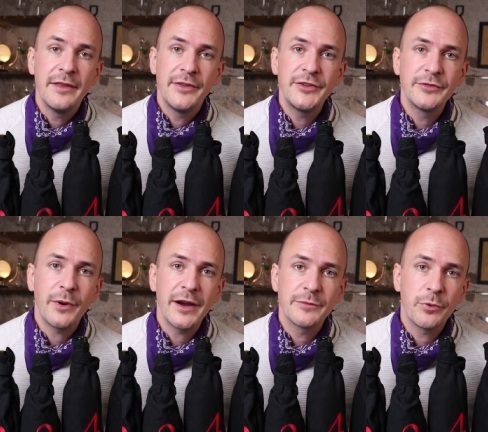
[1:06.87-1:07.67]
This is
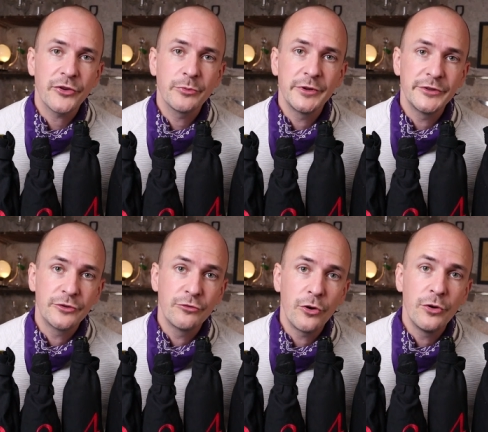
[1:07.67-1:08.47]
why it's possible to
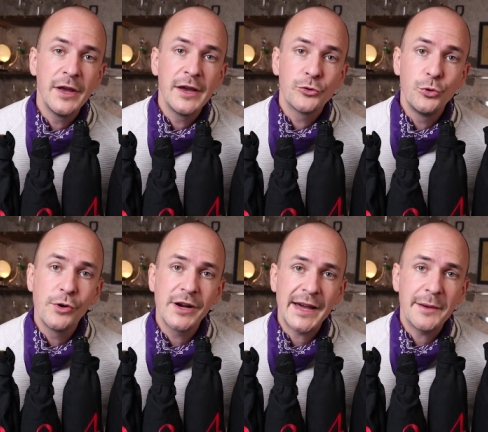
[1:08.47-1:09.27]
grow
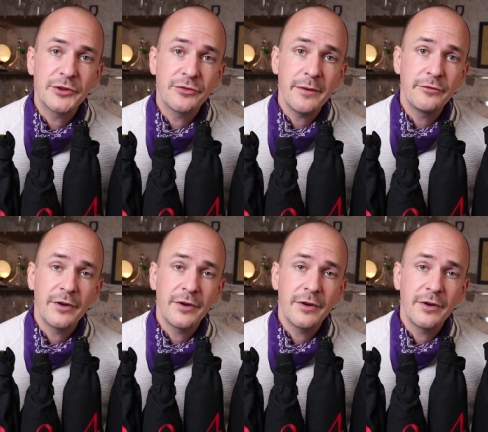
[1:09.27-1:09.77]
cool climate grape